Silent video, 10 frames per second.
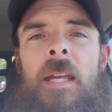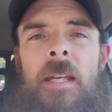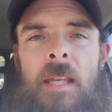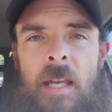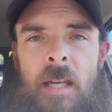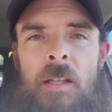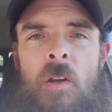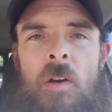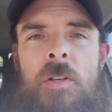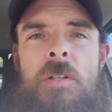It can
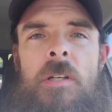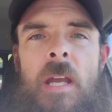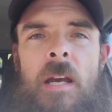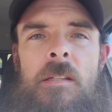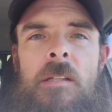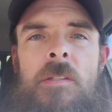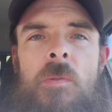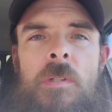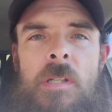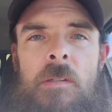cause your gaskets
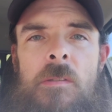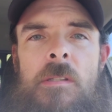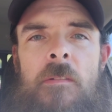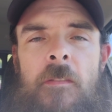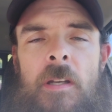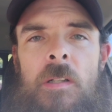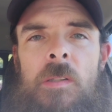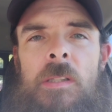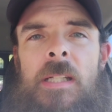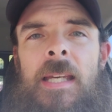or seals to
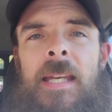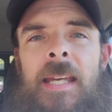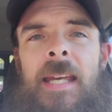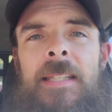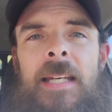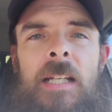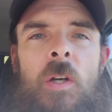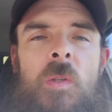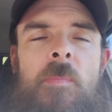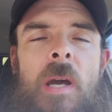fail. And that
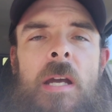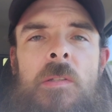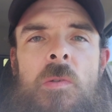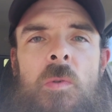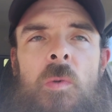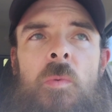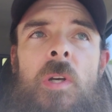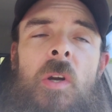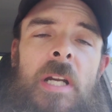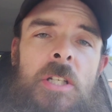goes back to
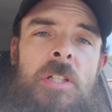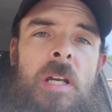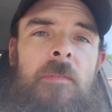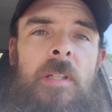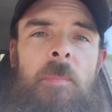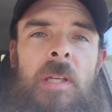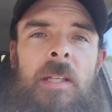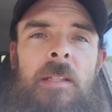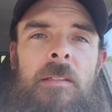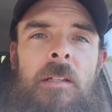the crankshaft dipping
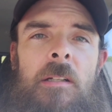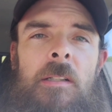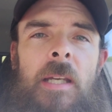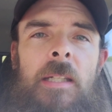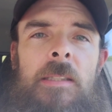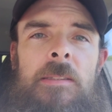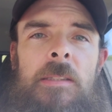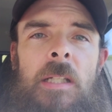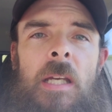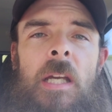it in there
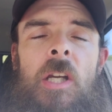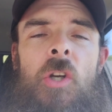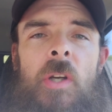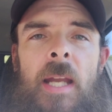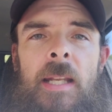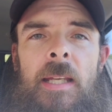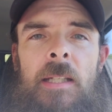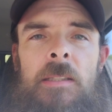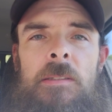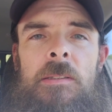and
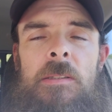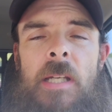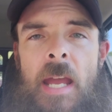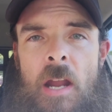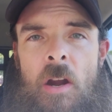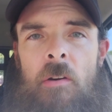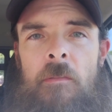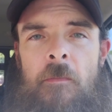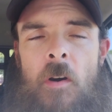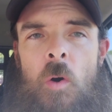creating air
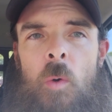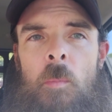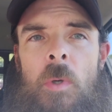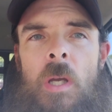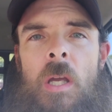and foam.